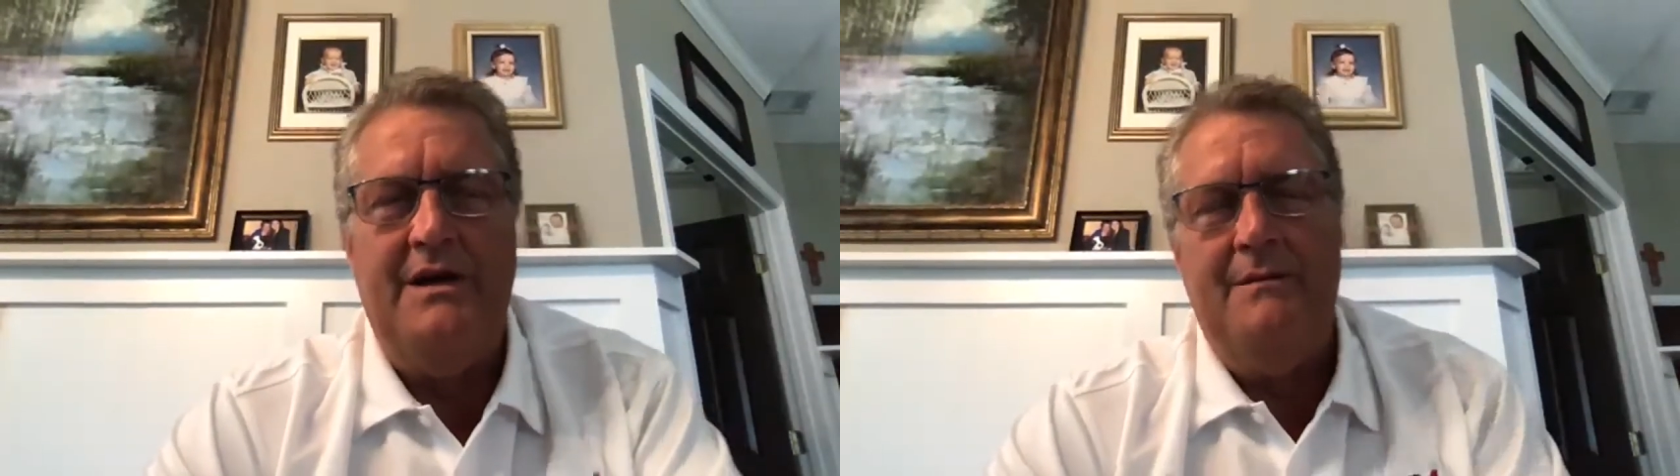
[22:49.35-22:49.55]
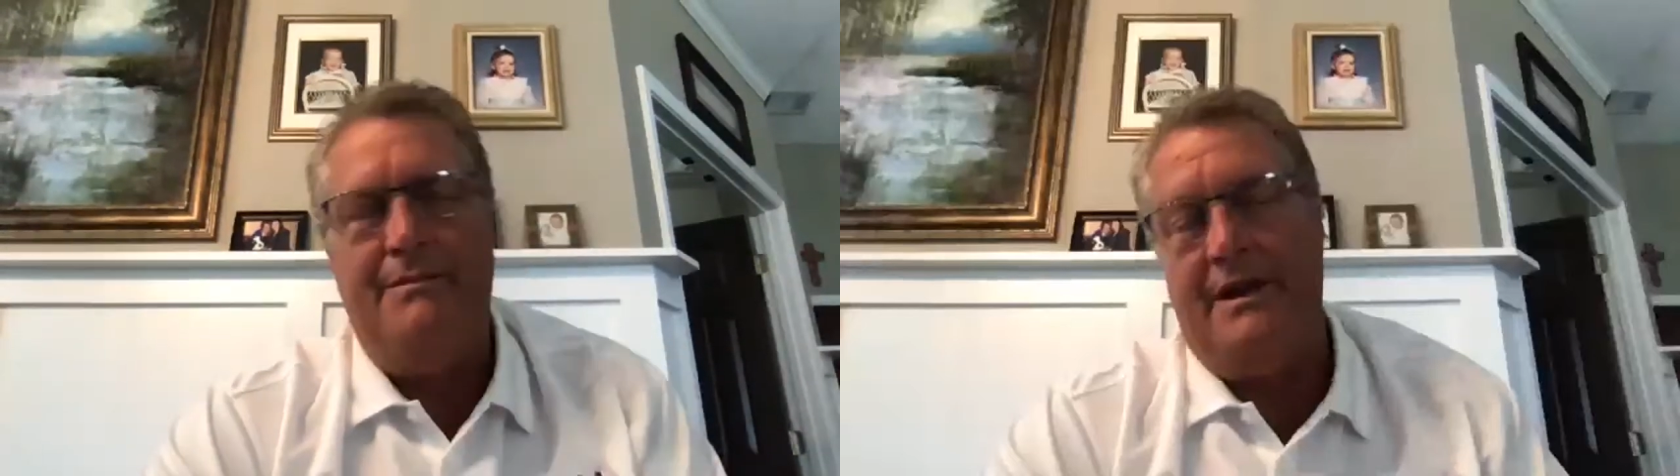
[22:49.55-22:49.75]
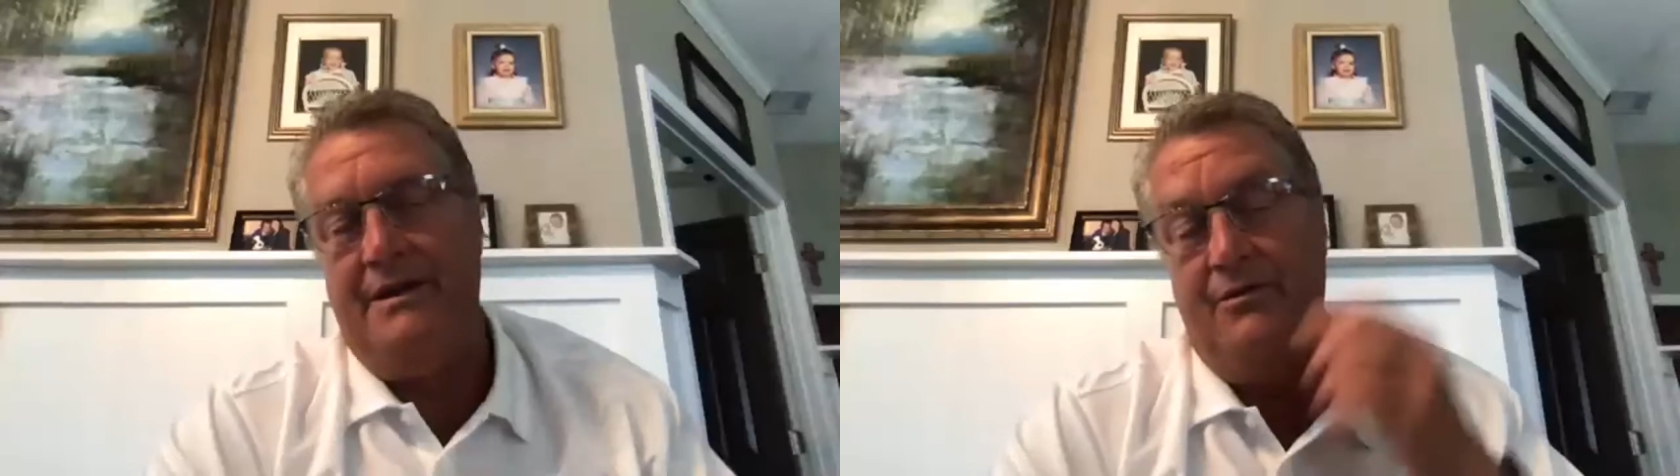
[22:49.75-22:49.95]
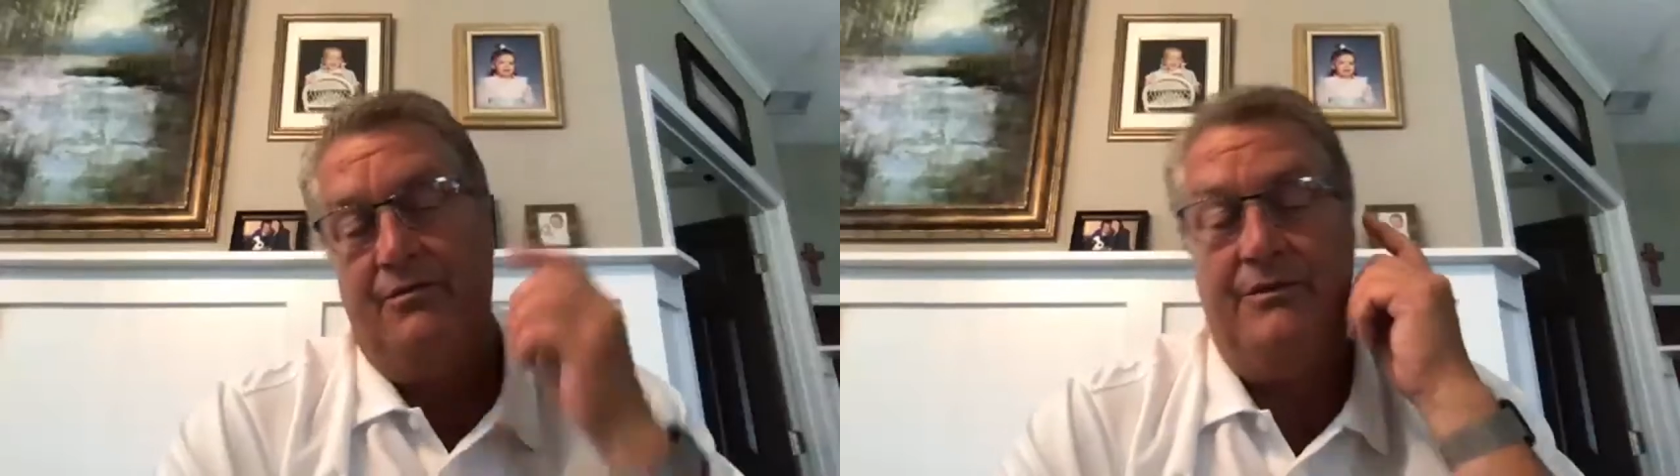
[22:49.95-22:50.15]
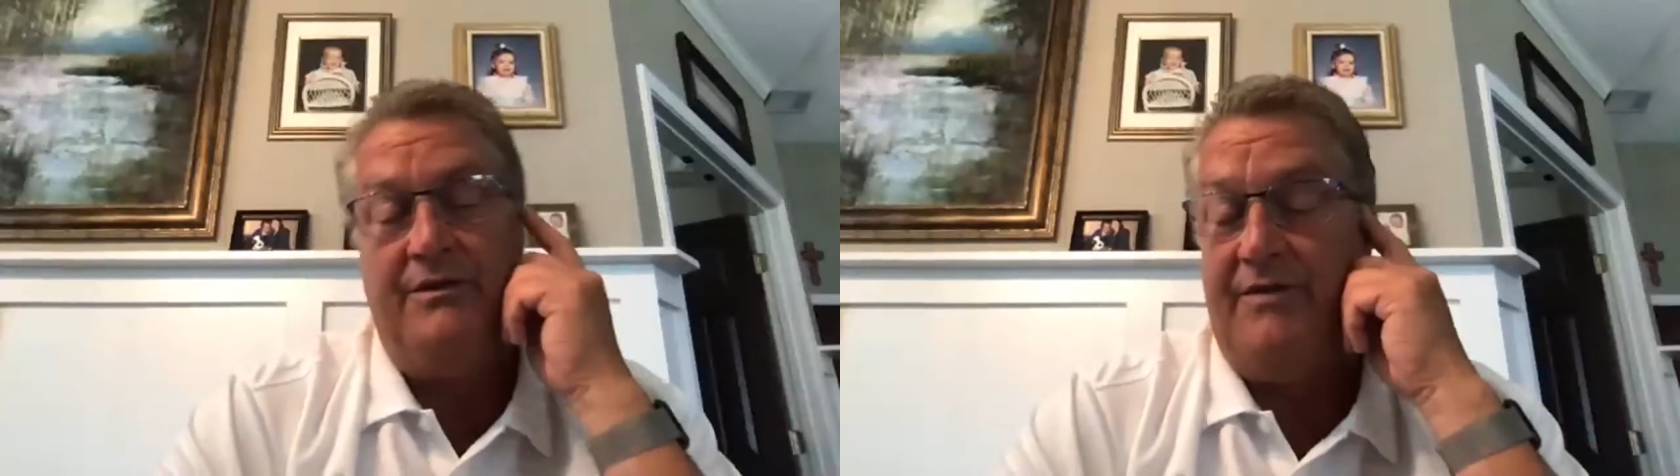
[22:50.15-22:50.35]
but I knew
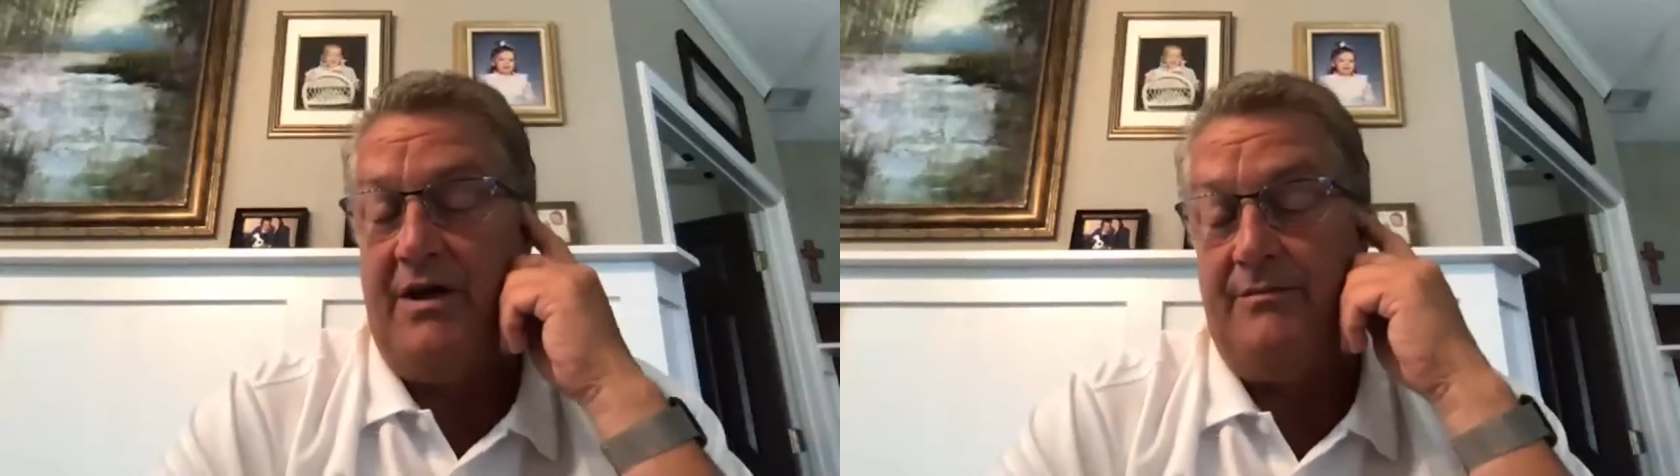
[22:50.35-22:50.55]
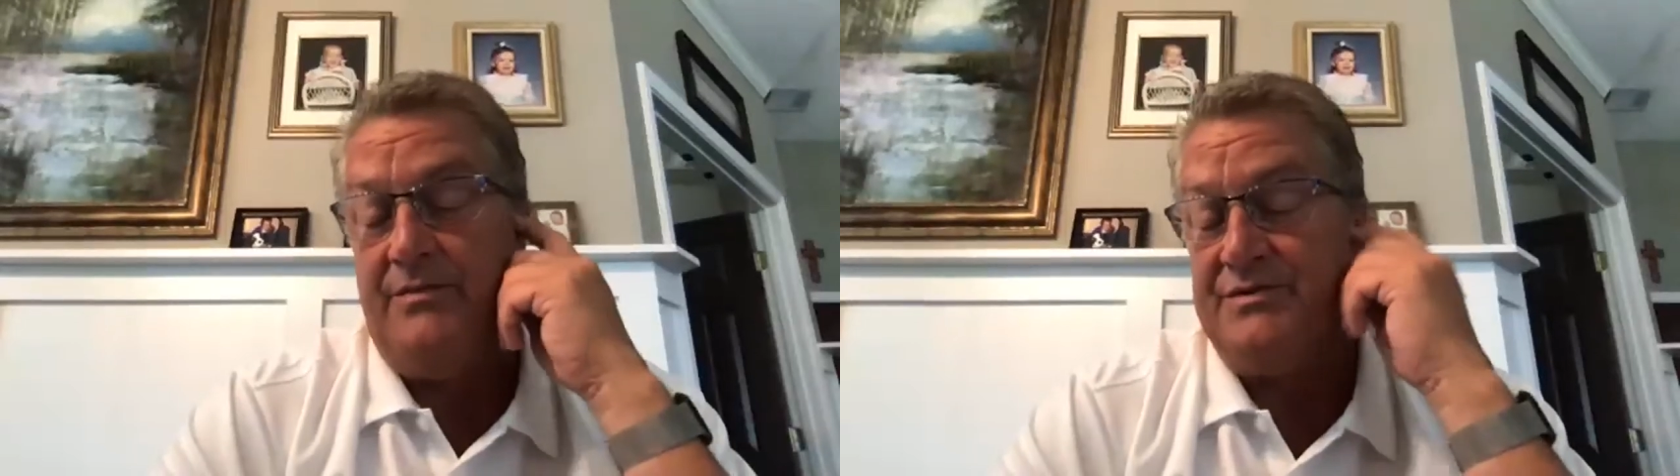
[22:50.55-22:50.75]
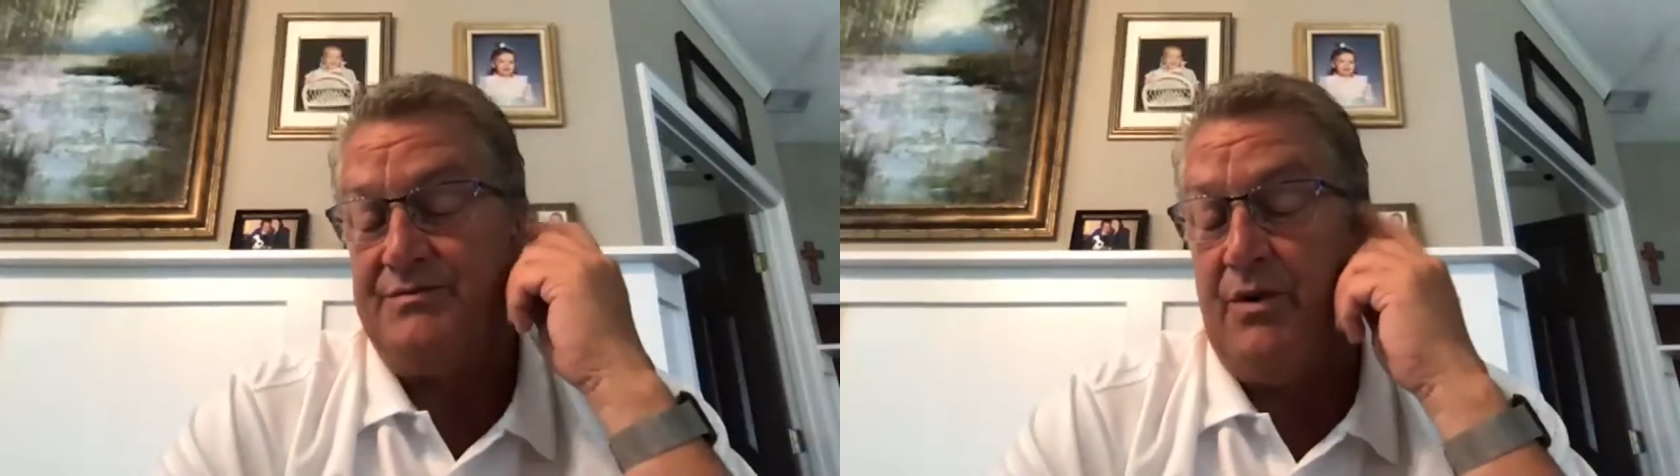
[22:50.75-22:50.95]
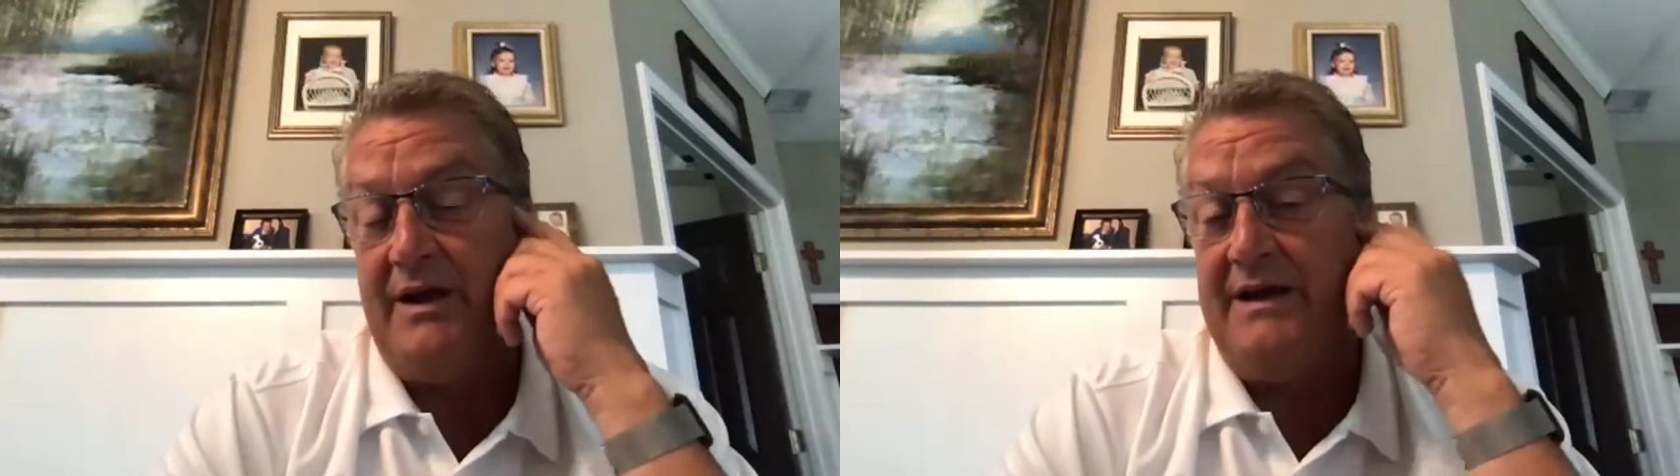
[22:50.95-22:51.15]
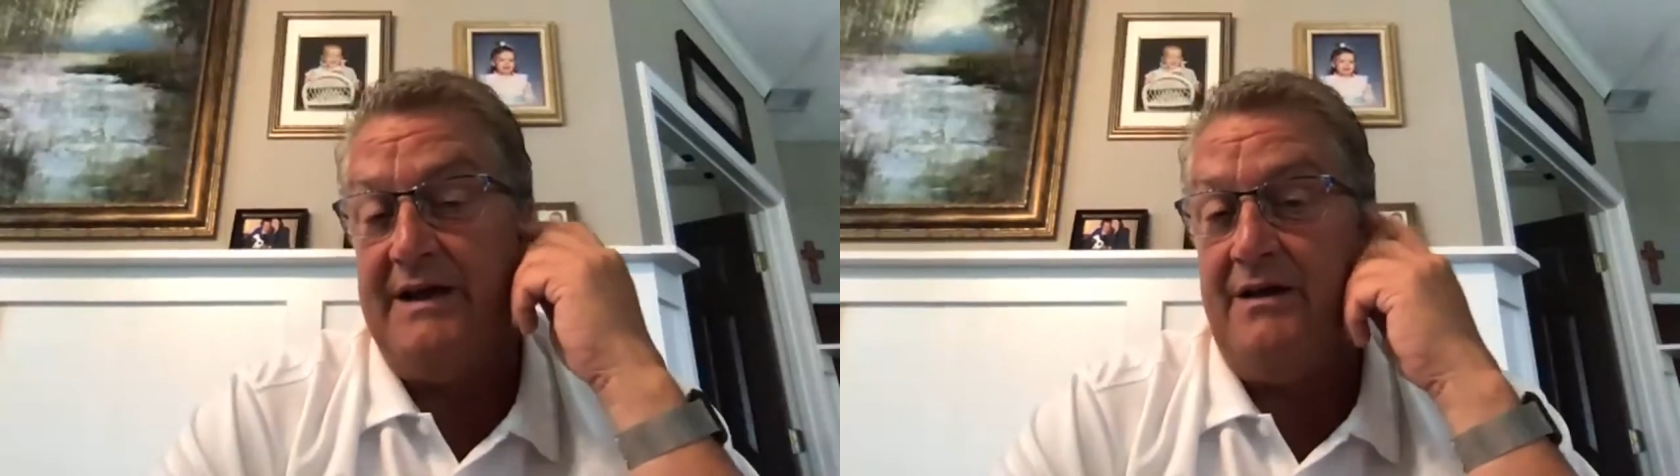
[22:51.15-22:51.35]
development was
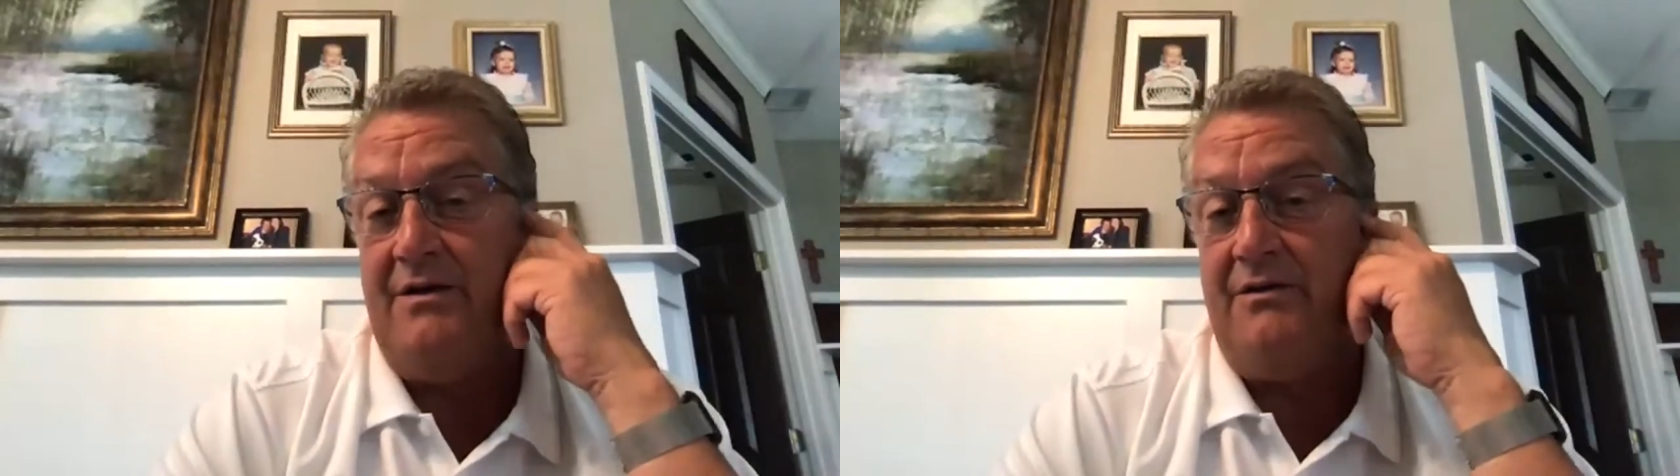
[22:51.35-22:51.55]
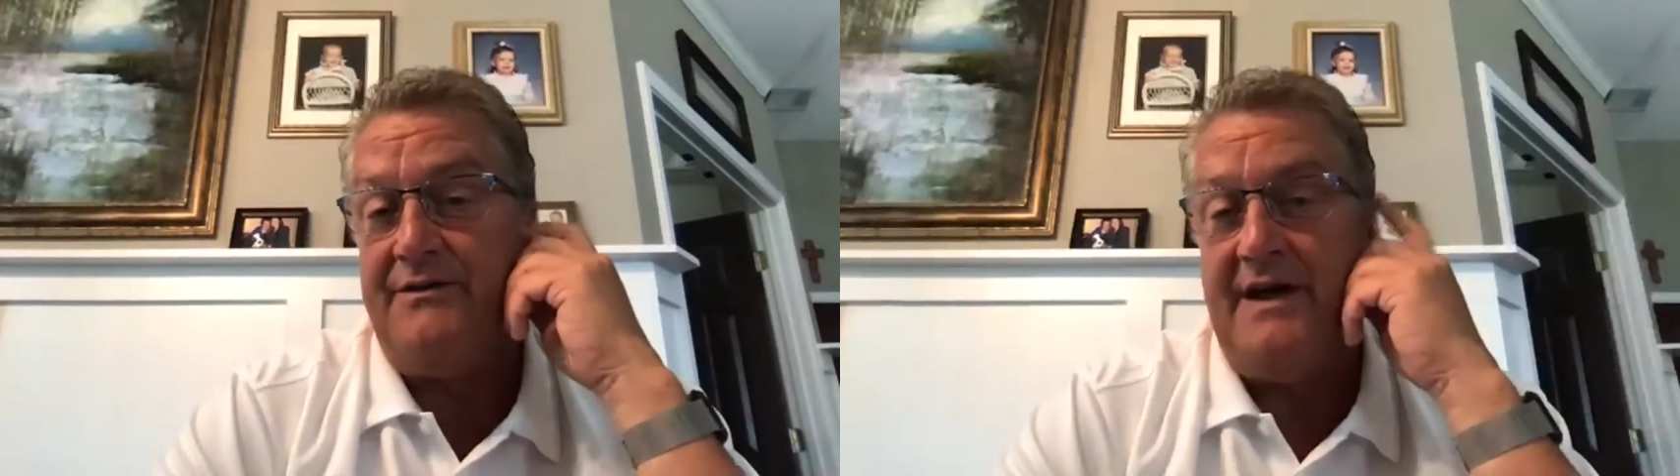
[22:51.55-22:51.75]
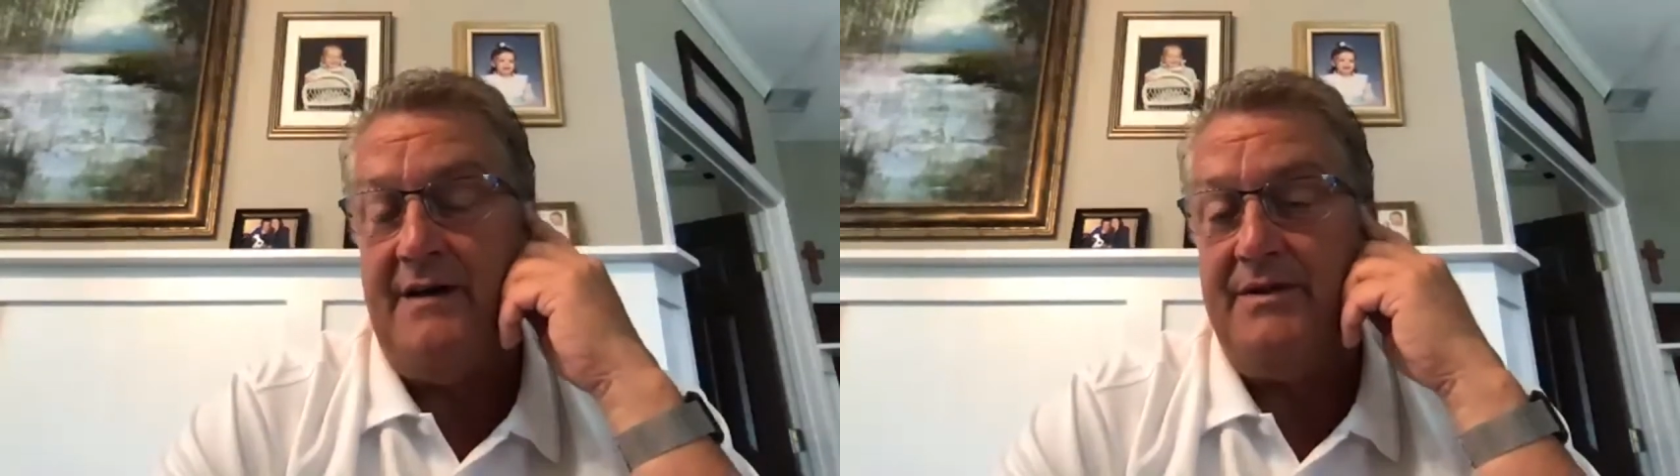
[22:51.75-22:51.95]
breaking down all the time.